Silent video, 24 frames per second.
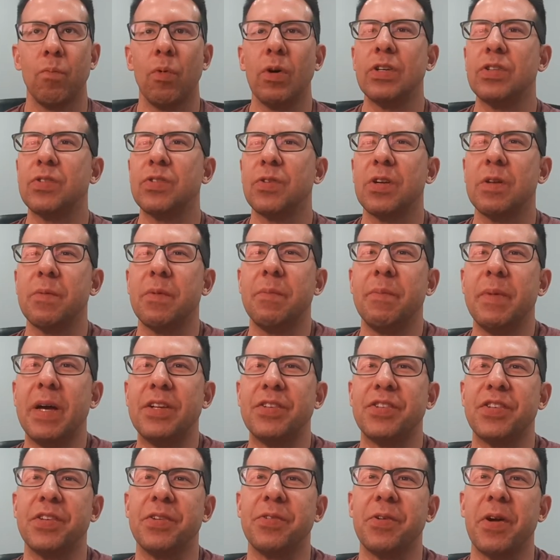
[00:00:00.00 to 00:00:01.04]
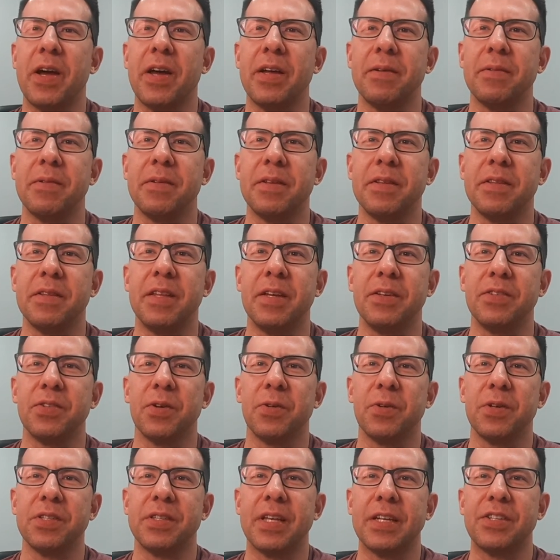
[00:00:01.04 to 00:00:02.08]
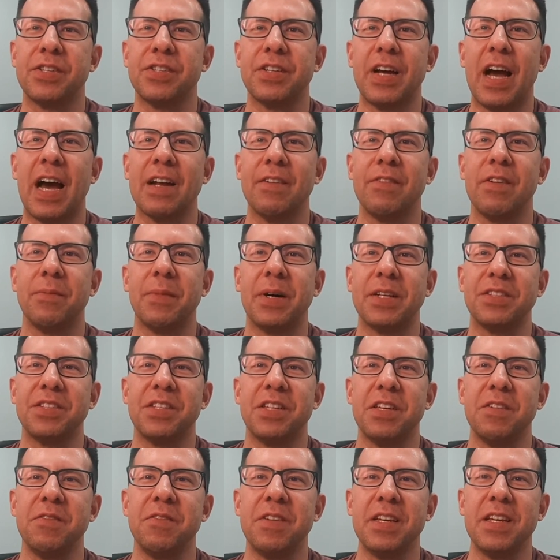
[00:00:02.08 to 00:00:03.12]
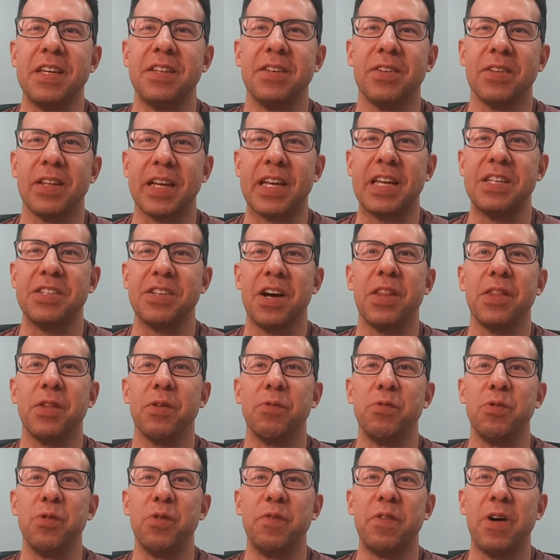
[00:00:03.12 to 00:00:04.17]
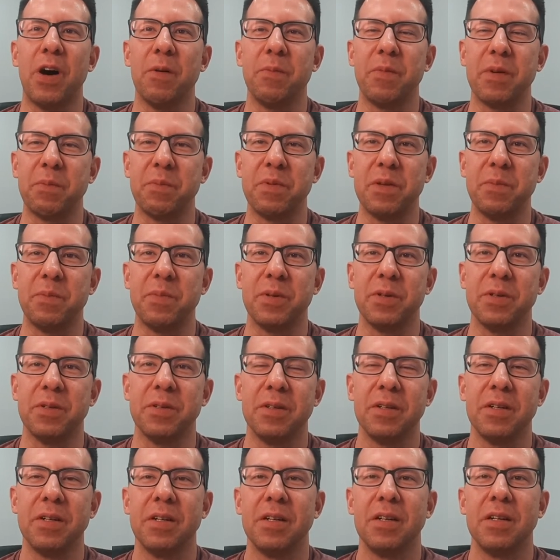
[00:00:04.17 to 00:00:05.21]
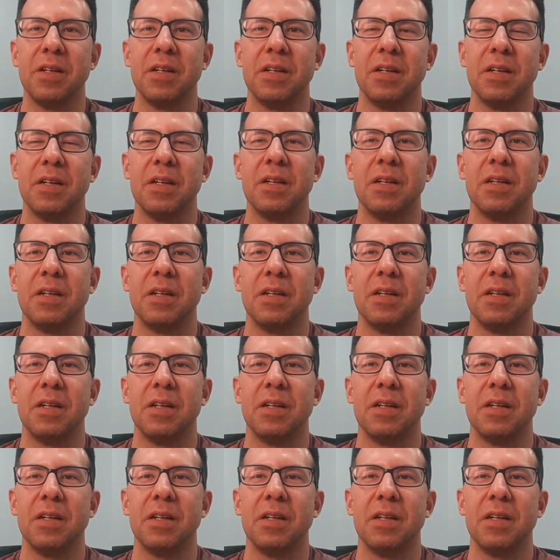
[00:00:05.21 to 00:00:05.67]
Well, he's already been mentioned, right? There's always a shot of him on the, TV. They're like yeah. he's on the roof helping people. Yeah,